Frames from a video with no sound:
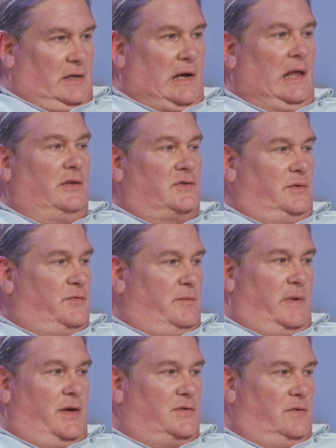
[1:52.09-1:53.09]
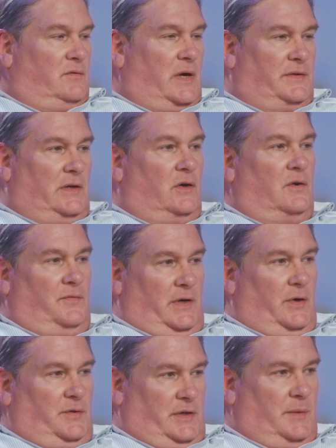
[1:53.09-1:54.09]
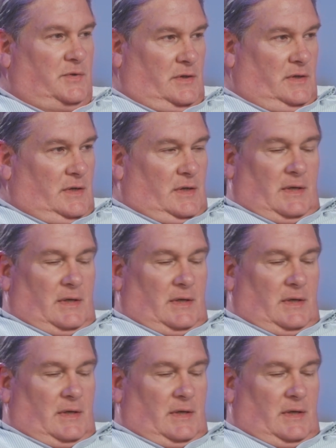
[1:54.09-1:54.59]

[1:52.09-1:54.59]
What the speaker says: knowledge and information right there at our fingertips.